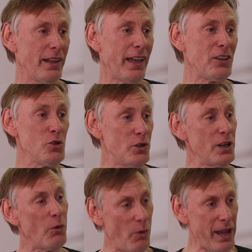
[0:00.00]
and you could
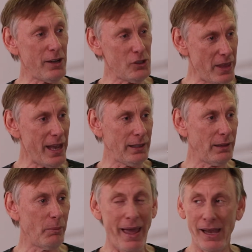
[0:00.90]
arrange that
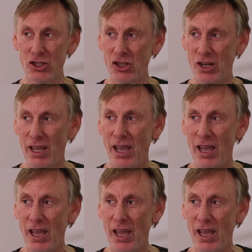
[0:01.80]
little match,